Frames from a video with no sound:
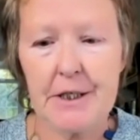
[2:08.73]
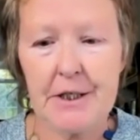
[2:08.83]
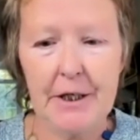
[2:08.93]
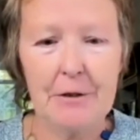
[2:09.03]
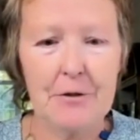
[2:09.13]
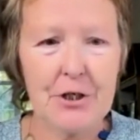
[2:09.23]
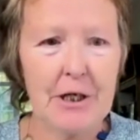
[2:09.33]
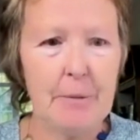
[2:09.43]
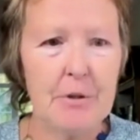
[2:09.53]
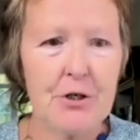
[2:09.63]
and
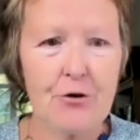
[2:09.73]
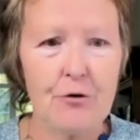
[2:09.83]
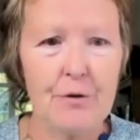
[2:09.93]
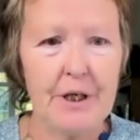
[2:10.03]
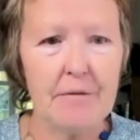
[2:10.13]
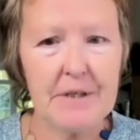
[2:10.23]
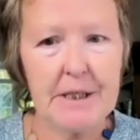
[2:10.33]
psychologically mature enough